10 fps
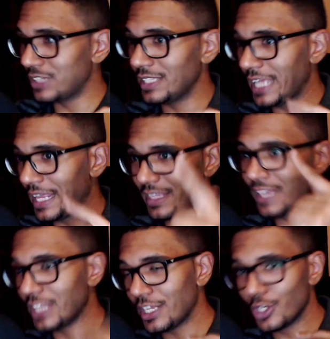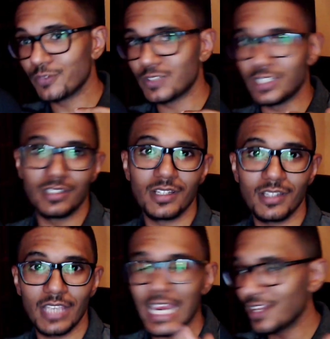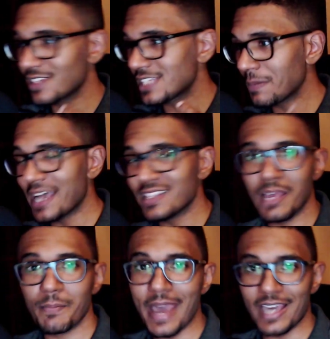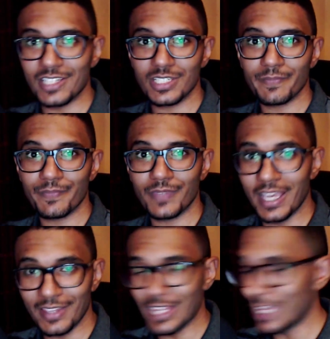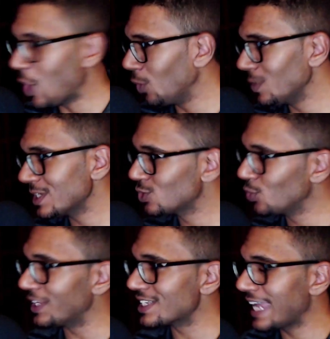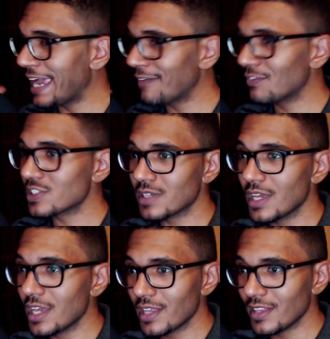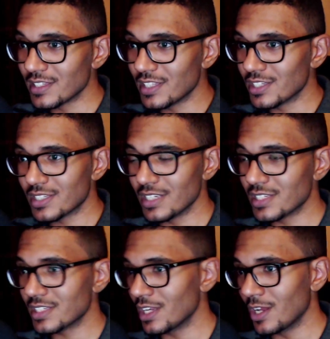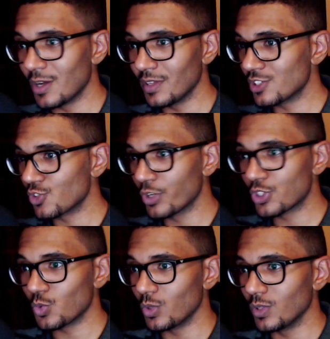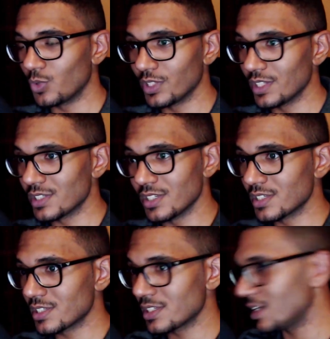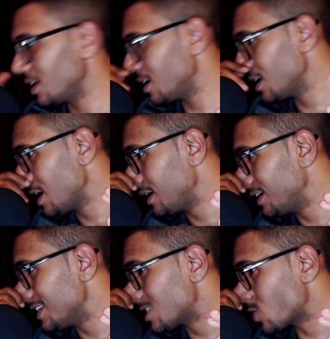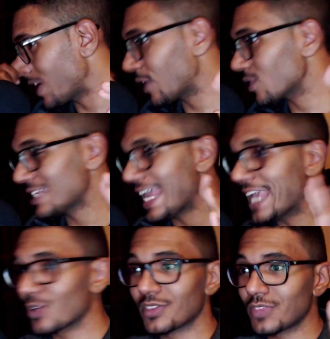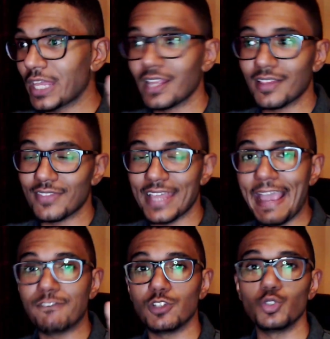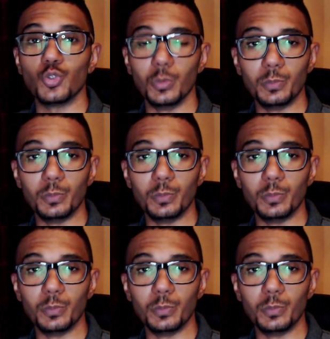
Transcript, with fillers: it and then they nerfed it in the same goddamn patch. Yeah, they always do this. They have this, this, this, this, you know, this ritual or this, this, uh, this sacred thing that they have to do.